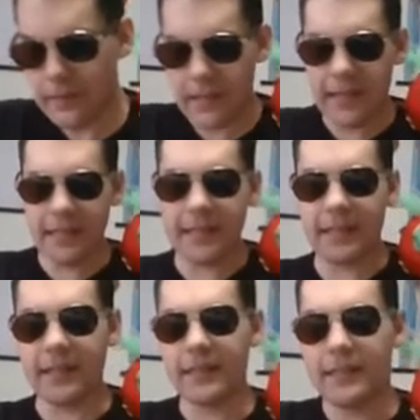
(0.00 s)
And
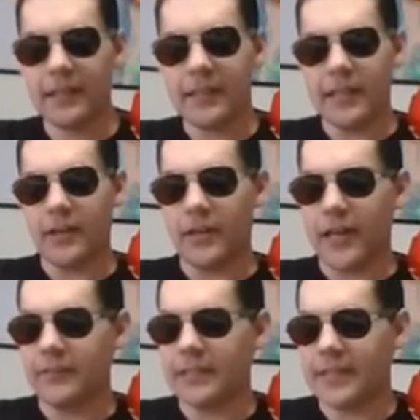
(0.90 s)
uh, they all,
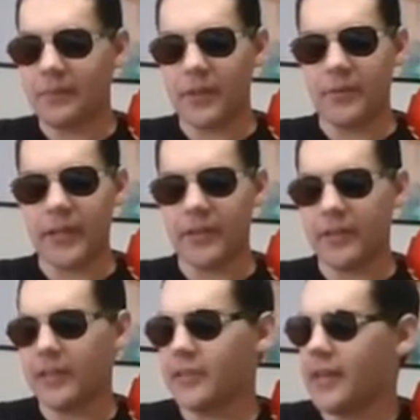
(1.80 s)
every step of the way, they're
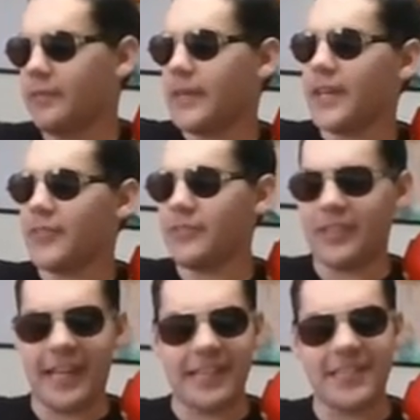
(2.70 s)
like, okay, be careful.
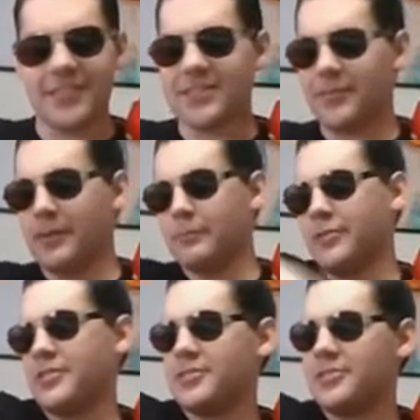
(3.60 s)
Last year, someone broke their